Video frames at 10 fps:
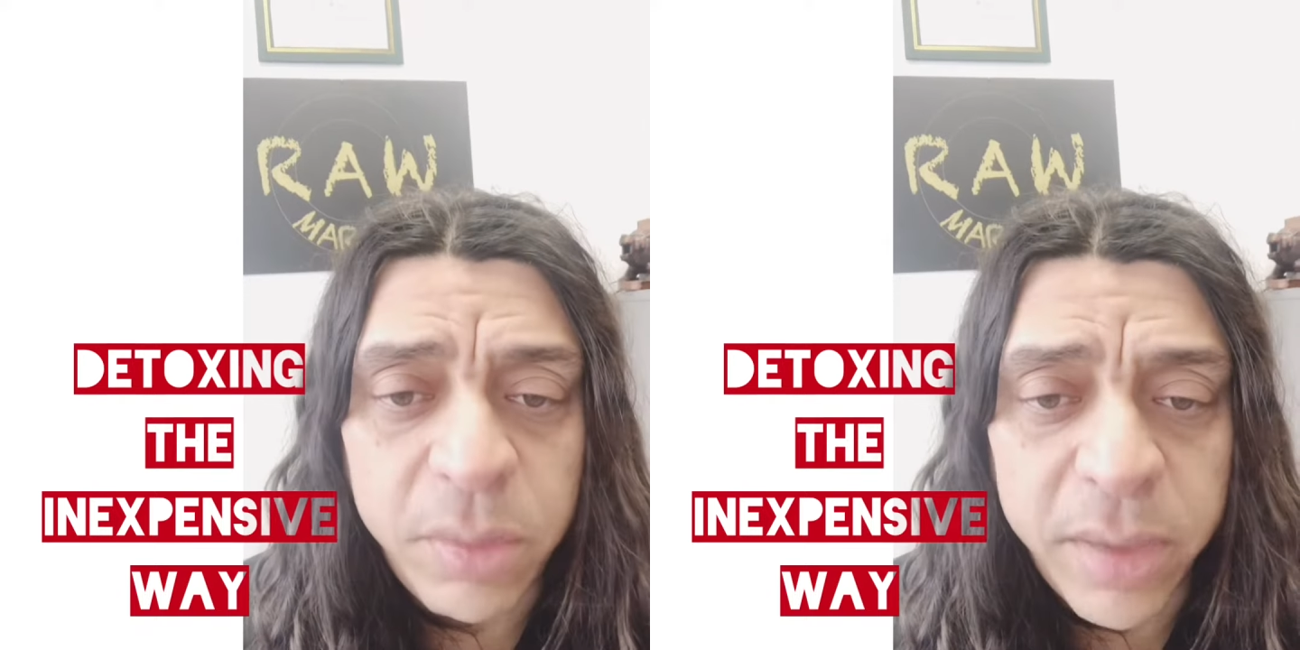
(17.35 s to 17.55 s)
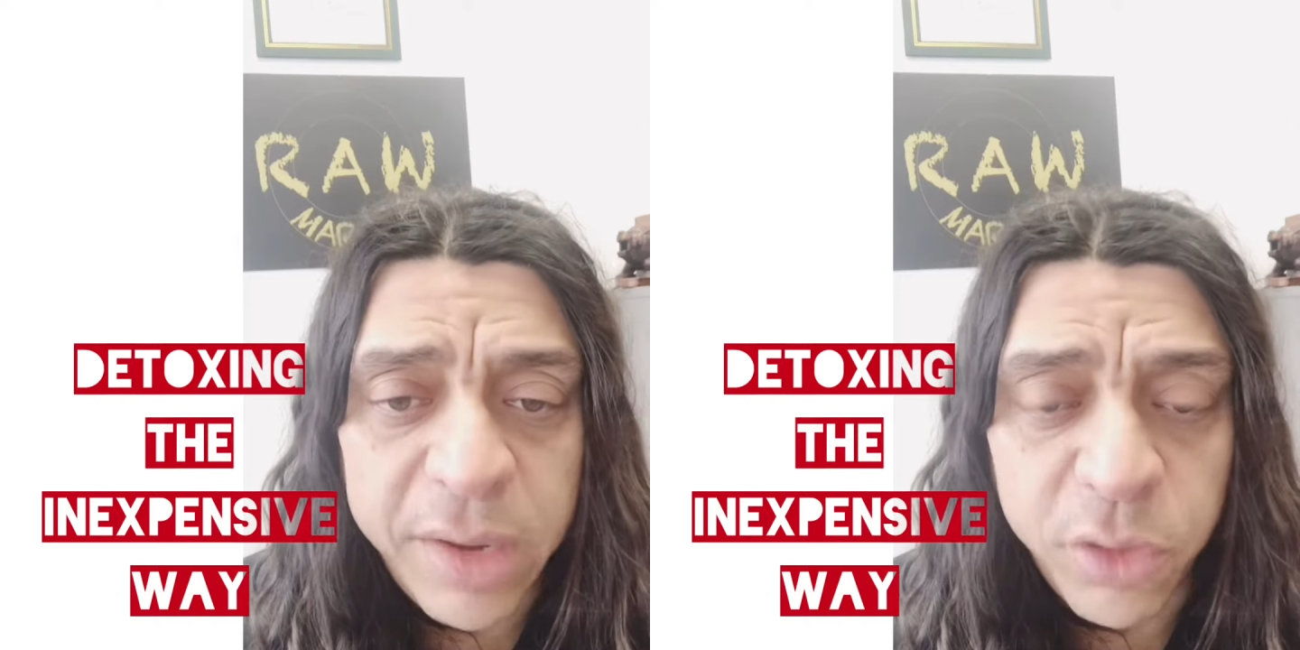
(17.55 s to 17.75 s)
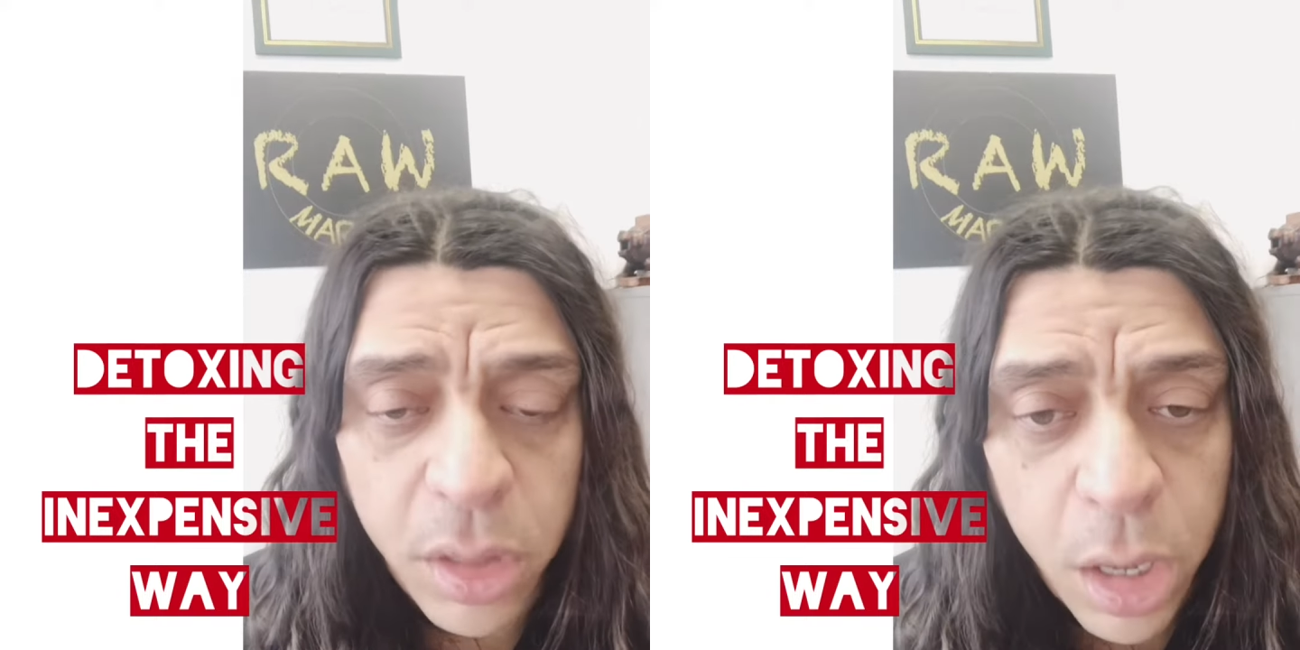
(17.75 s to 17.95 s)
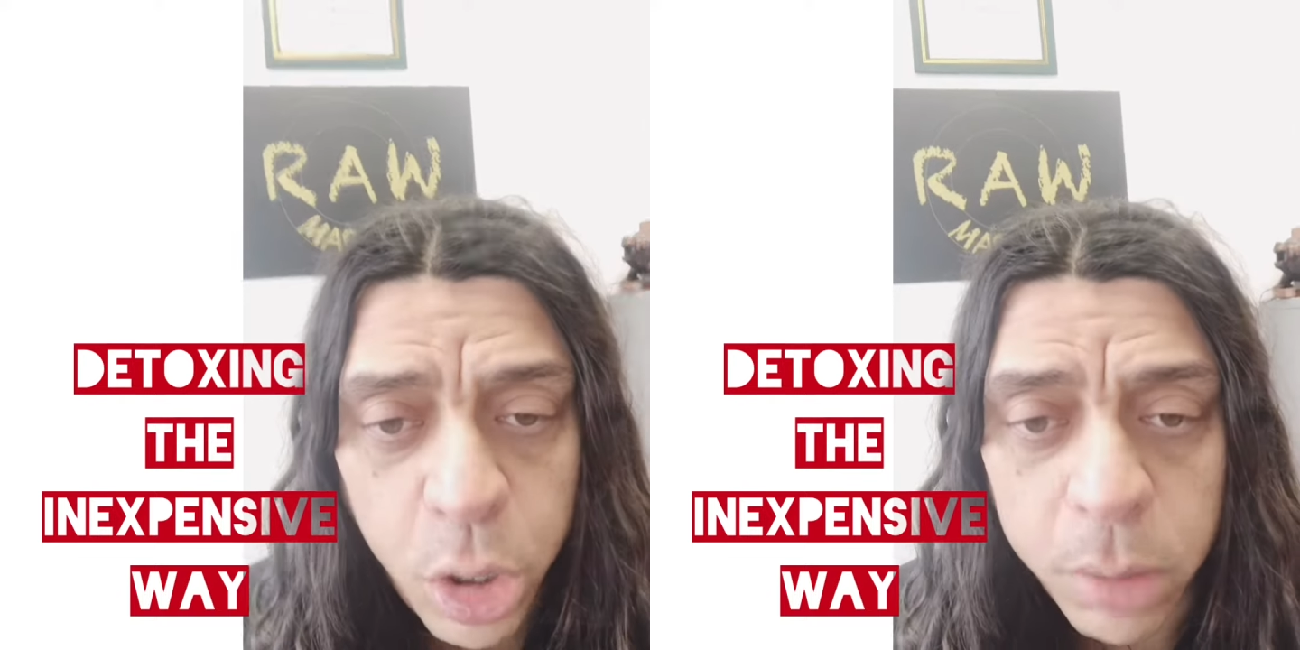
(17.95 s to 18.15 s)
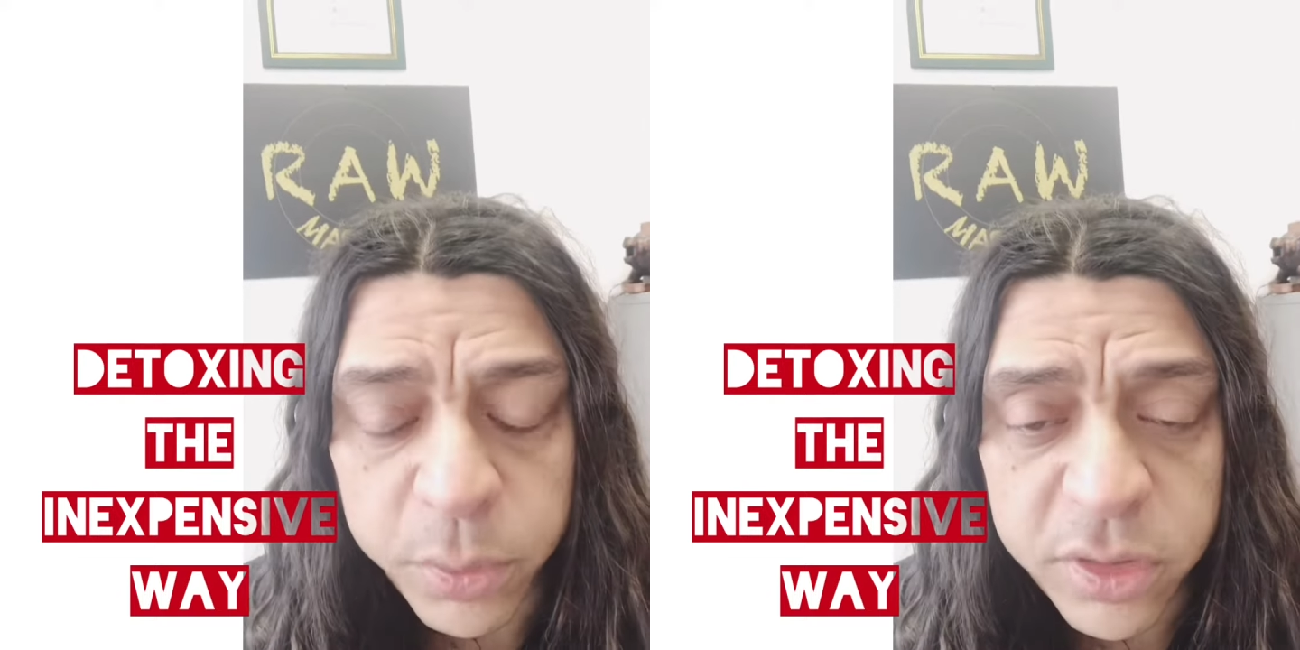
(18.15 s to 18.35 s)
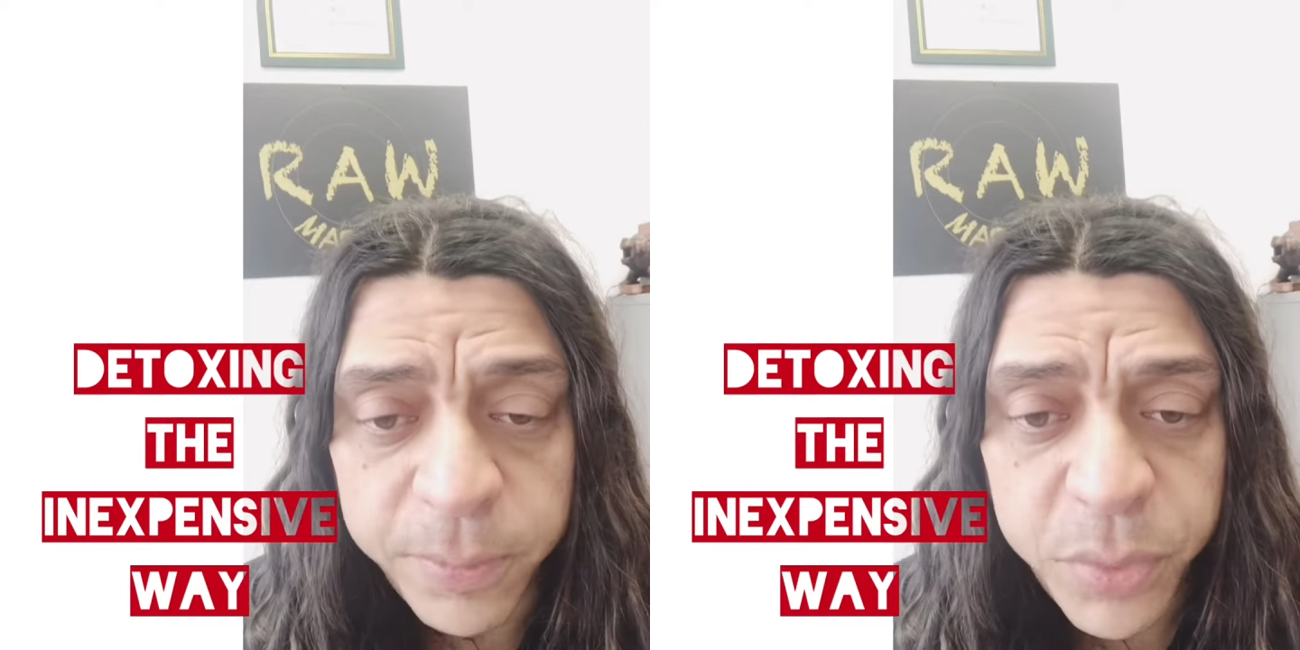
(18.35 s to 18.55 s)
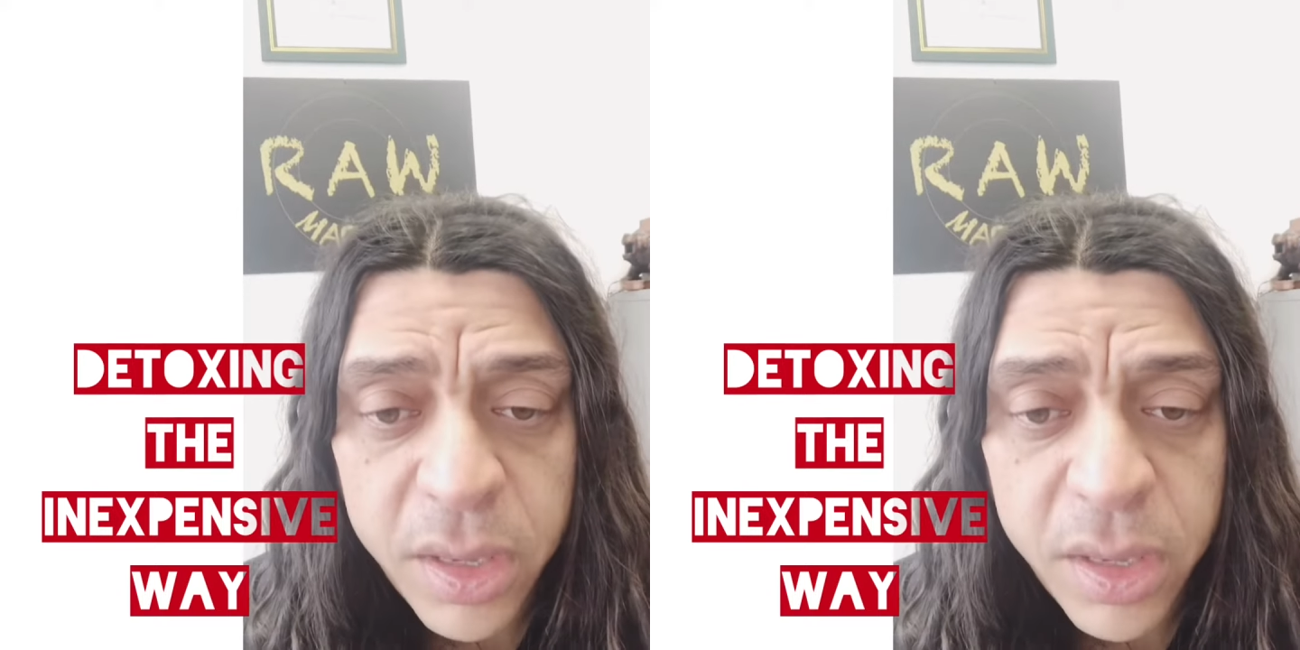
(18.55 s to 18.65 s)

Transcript: the money for the herbs,